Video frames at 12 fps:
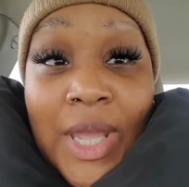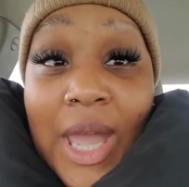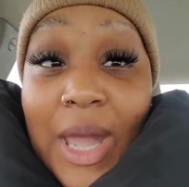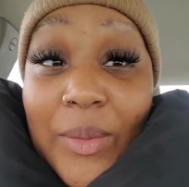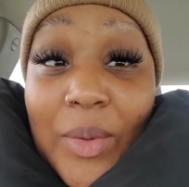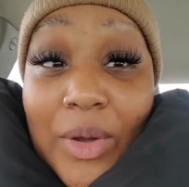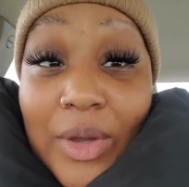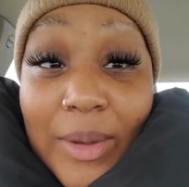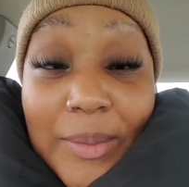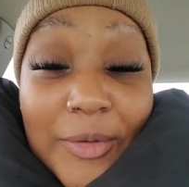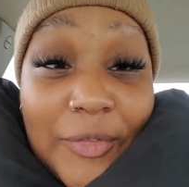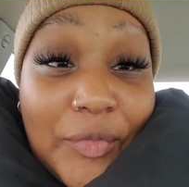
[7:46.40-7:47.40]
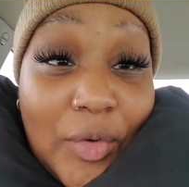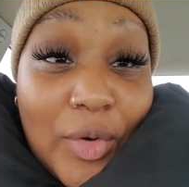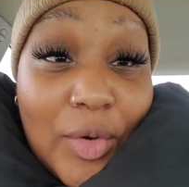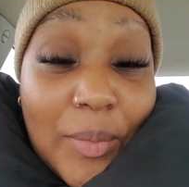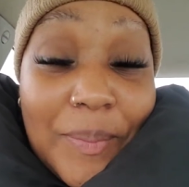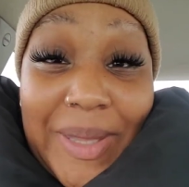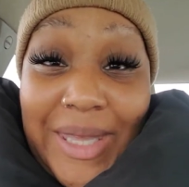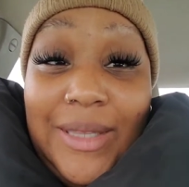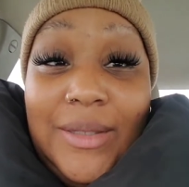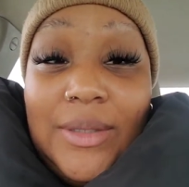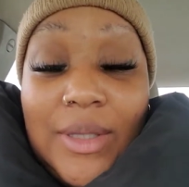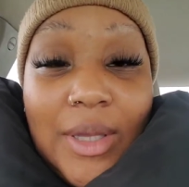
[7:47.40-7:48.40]
I woke up with full beat.
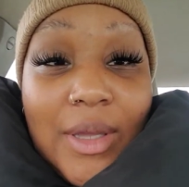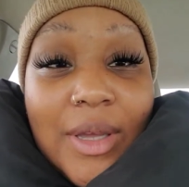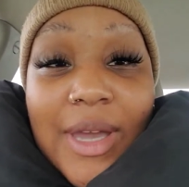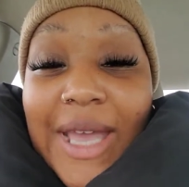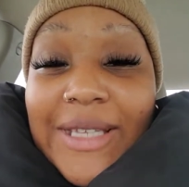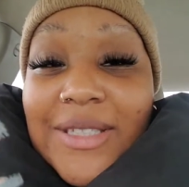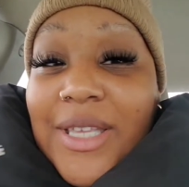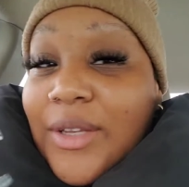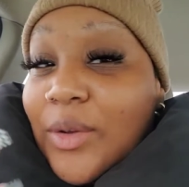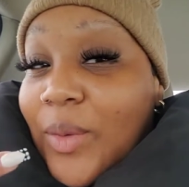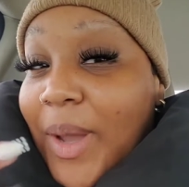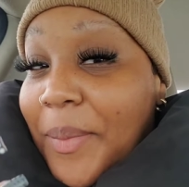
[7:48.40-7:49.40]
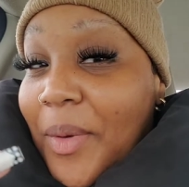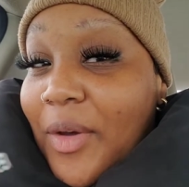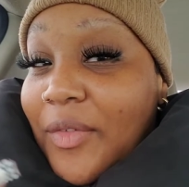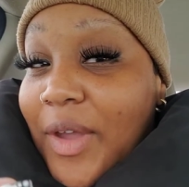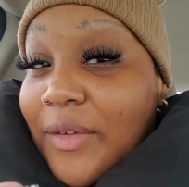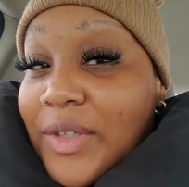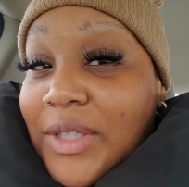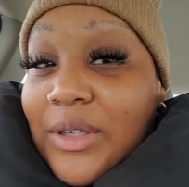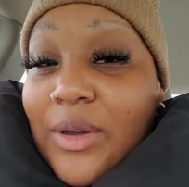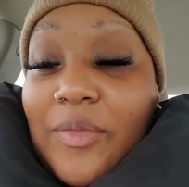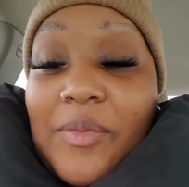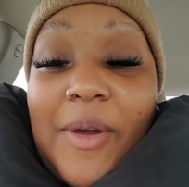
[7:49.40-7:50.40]
I just had to wipe off everything
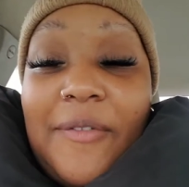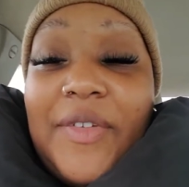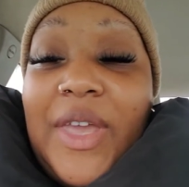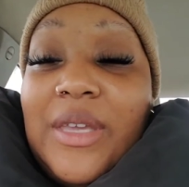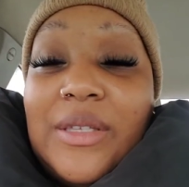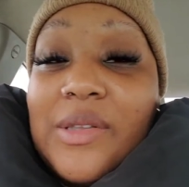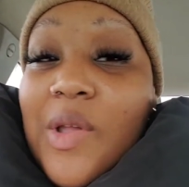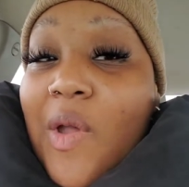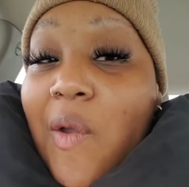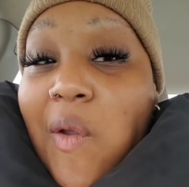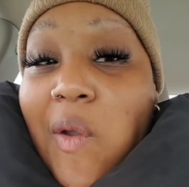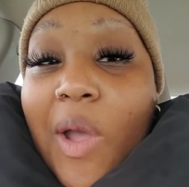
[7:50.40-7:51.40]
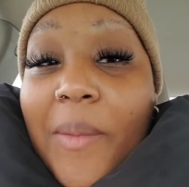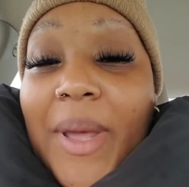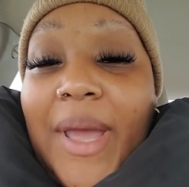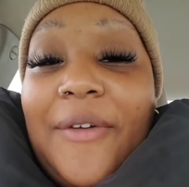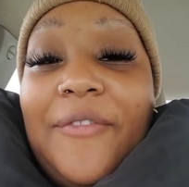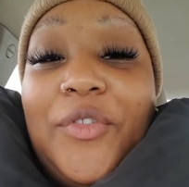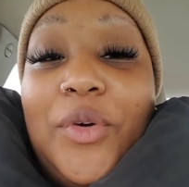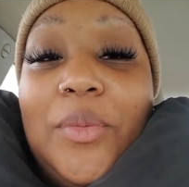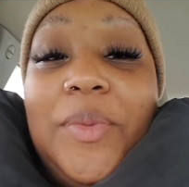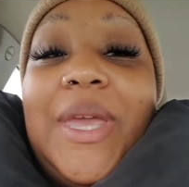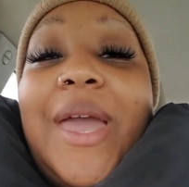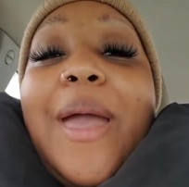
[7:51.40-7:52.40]
off my face. But I had full
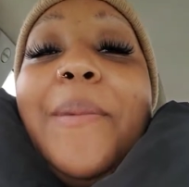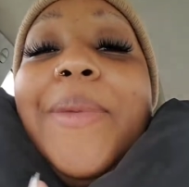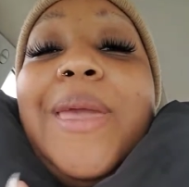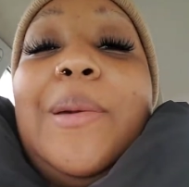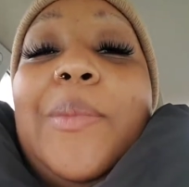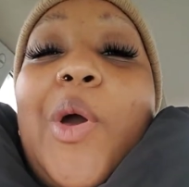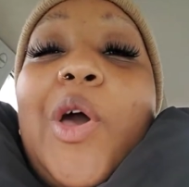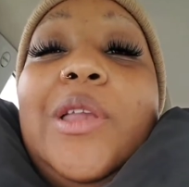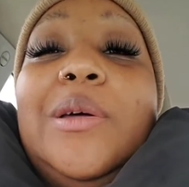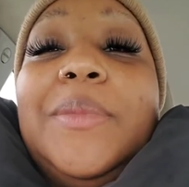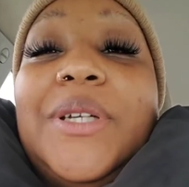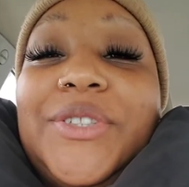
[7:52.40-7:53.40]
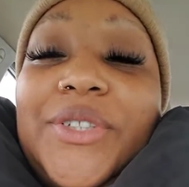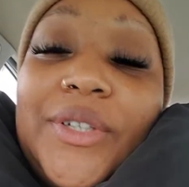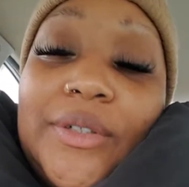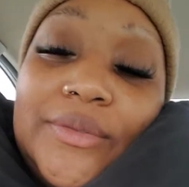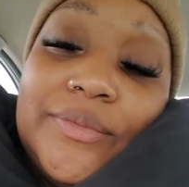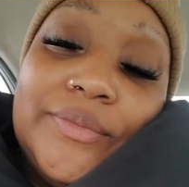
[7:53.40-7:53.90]
beat. I got makeup all on my shirt.